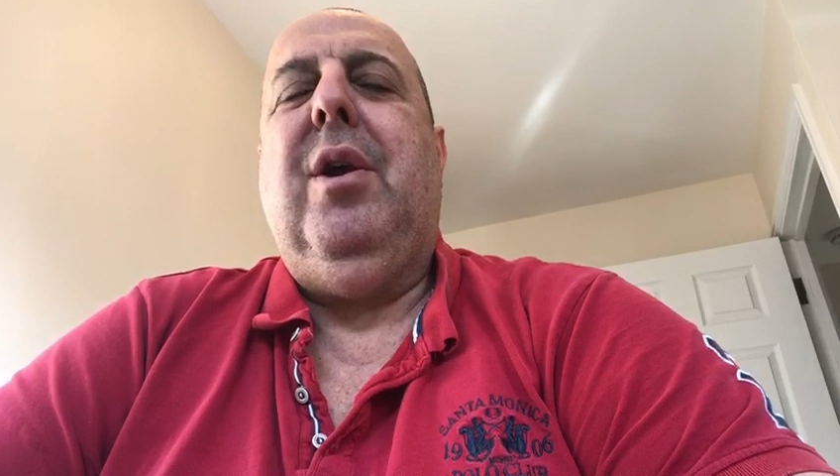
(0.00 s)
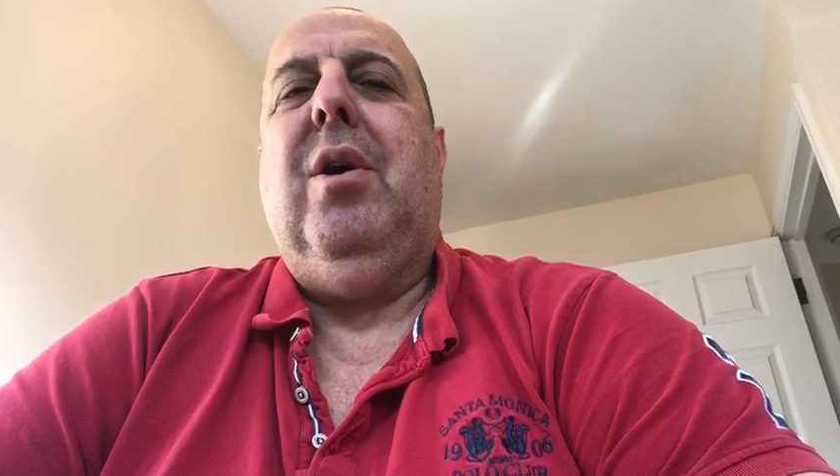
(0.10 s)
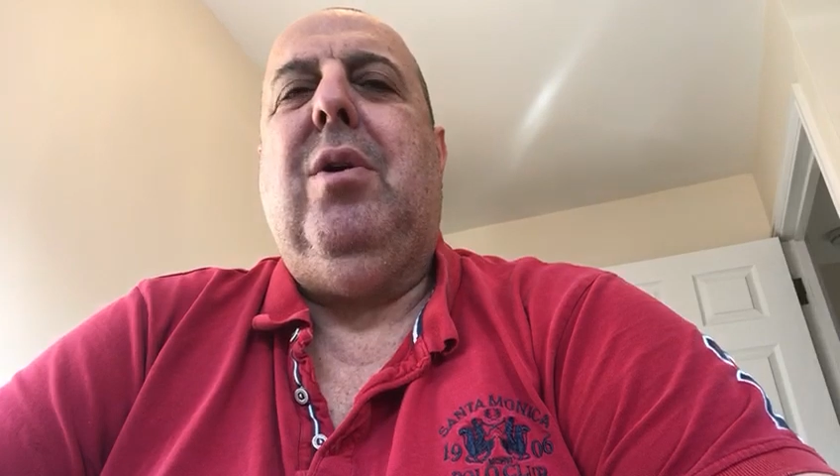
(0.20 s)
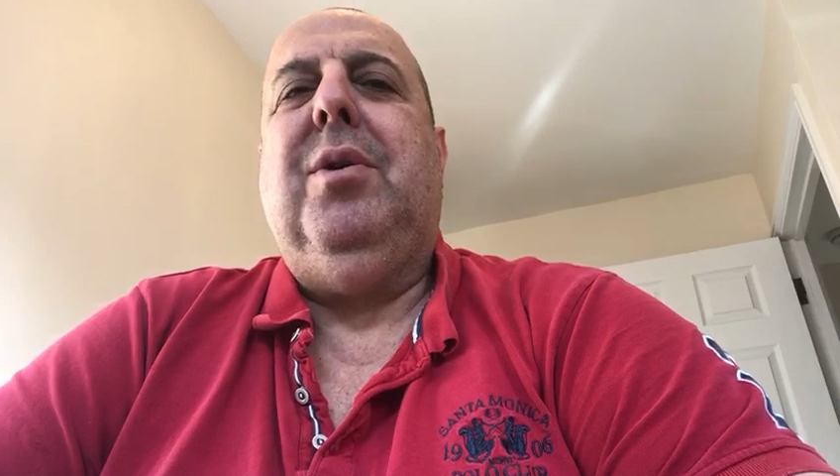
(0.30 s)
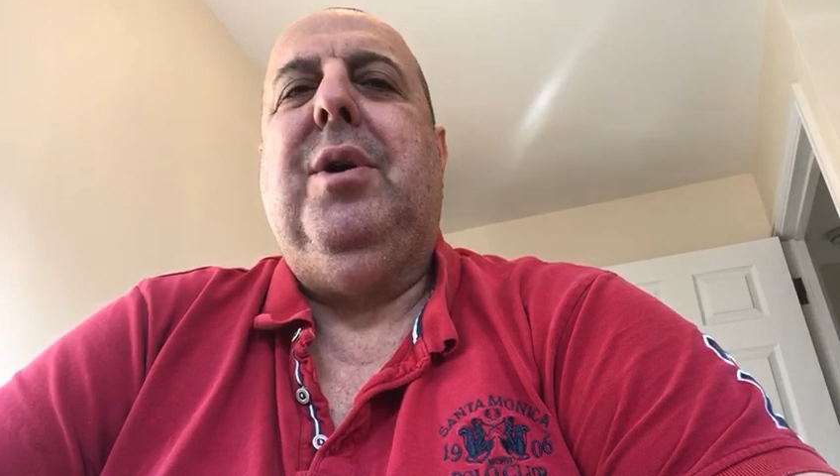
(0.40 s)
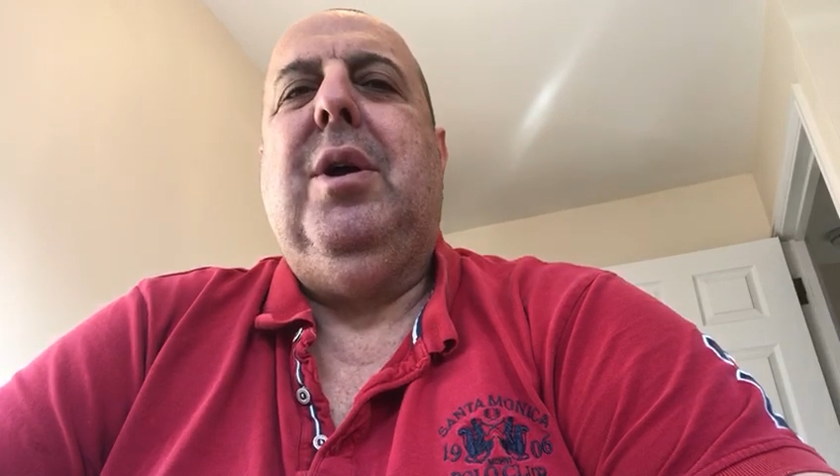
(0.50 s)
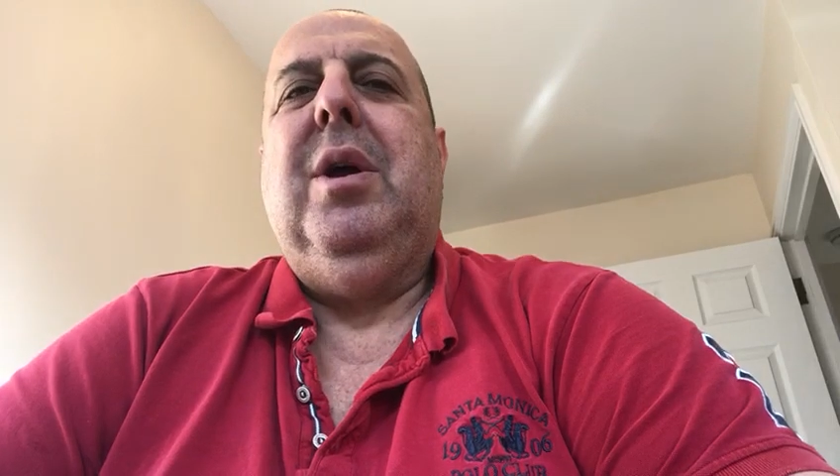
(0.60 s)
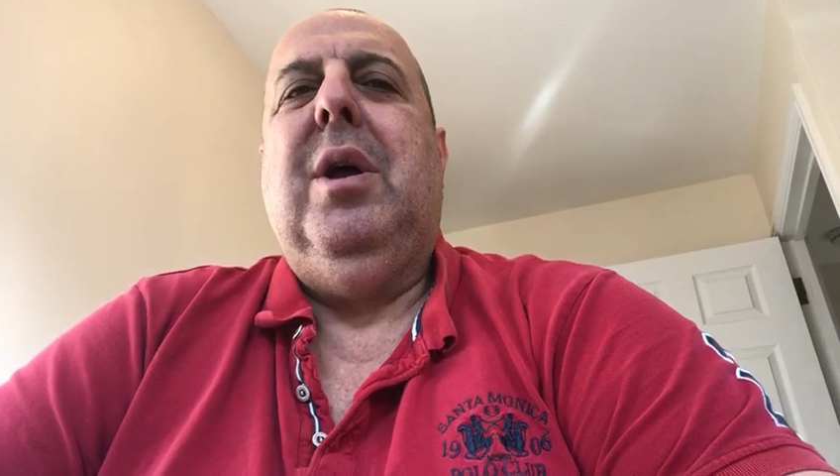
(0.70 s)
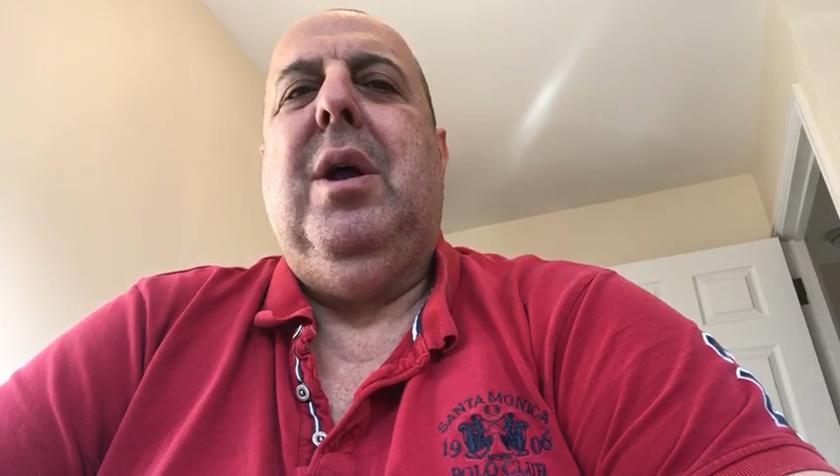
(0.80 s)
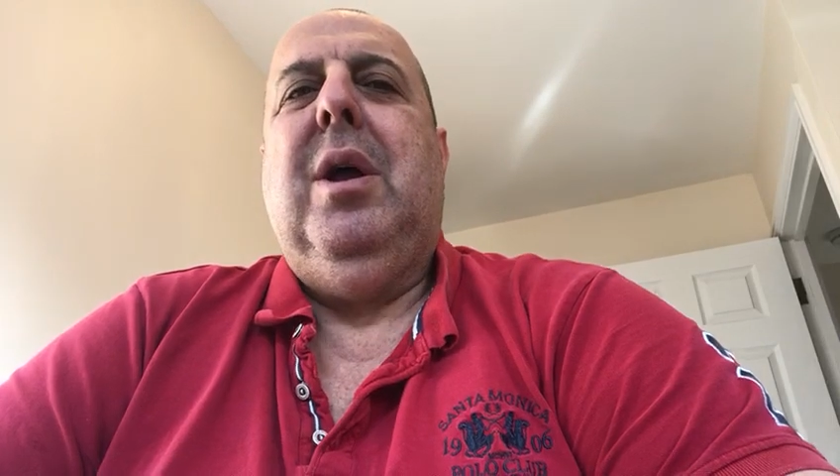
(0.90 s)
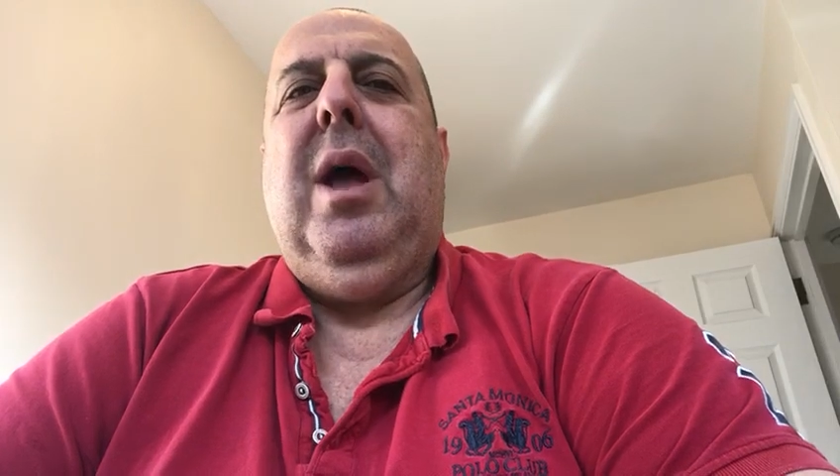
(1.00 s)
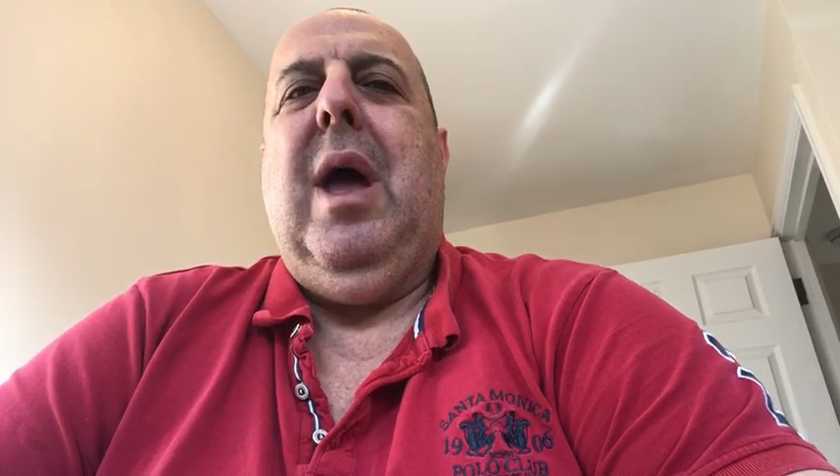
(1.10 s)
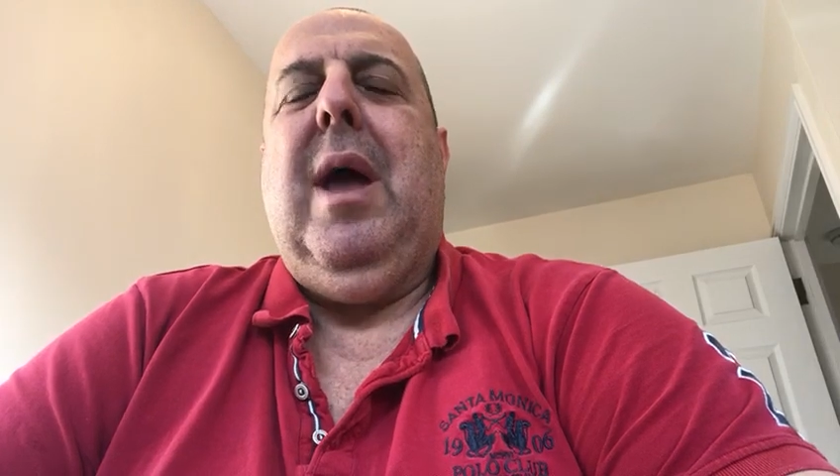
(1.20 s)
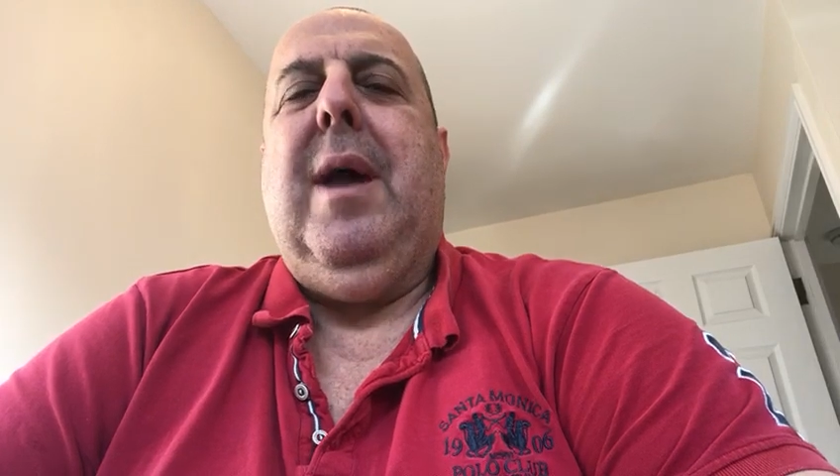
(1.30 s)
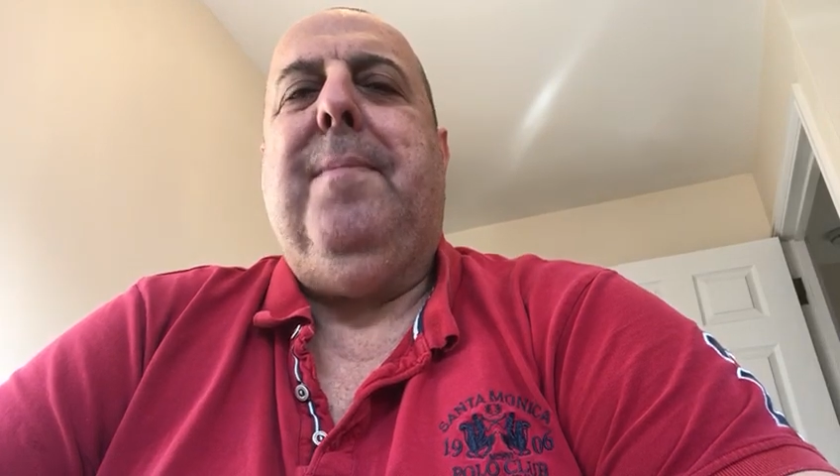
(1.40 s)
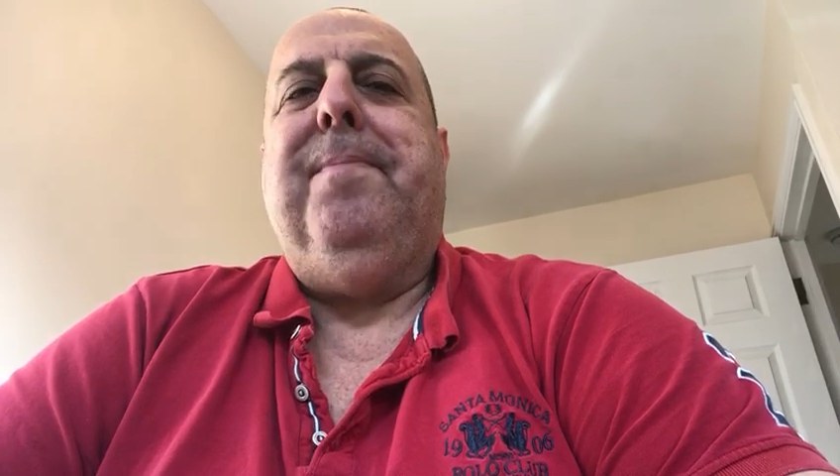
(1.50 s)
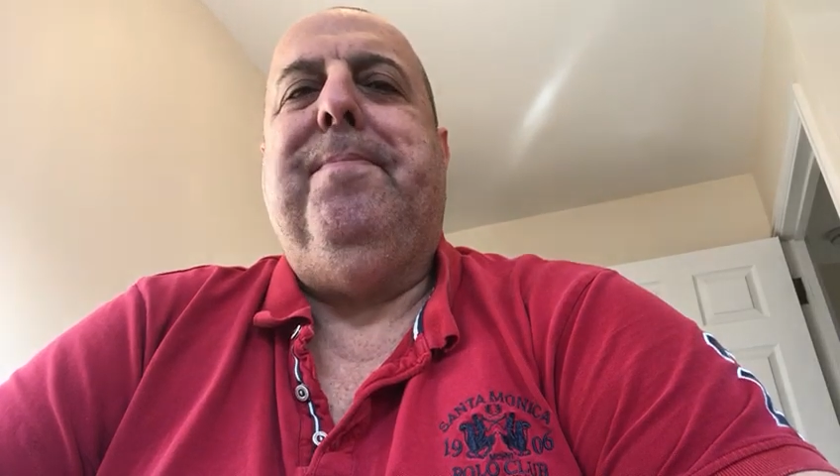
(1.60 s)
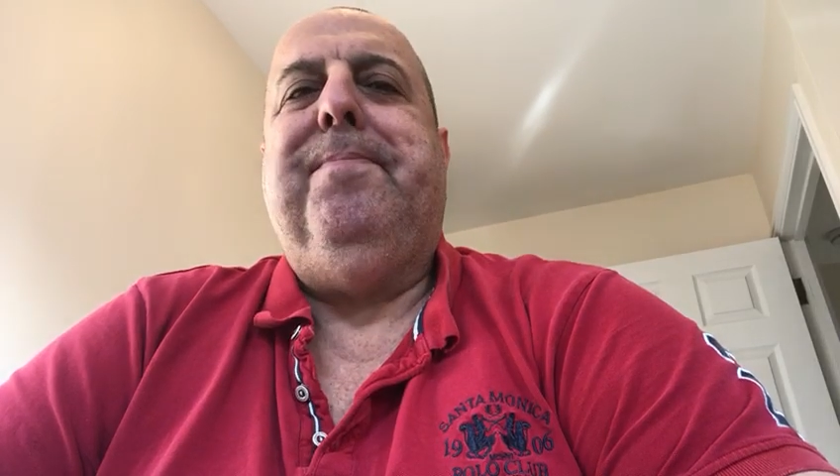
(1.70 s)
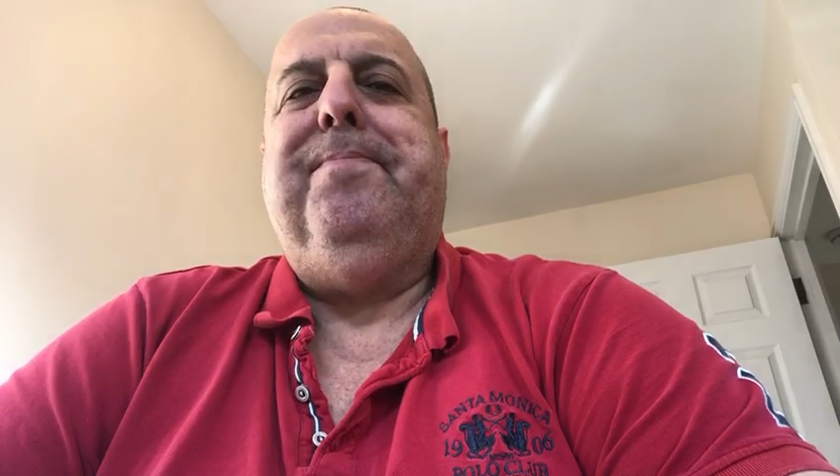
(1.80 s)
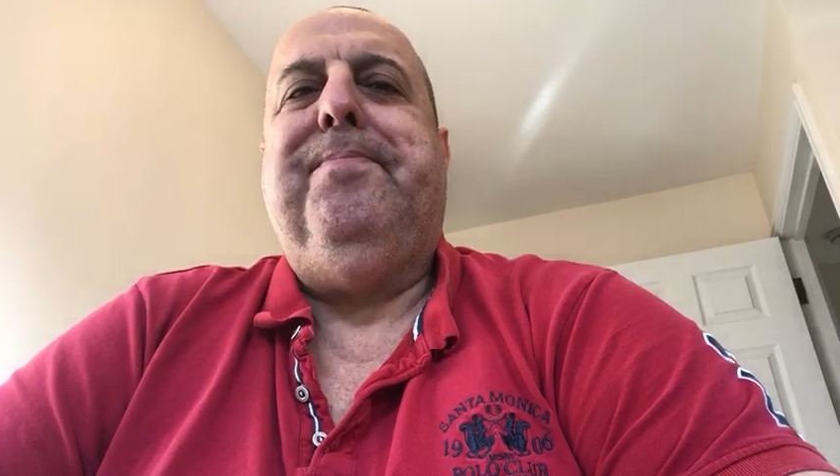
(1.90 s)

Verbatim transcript: Gold. Um,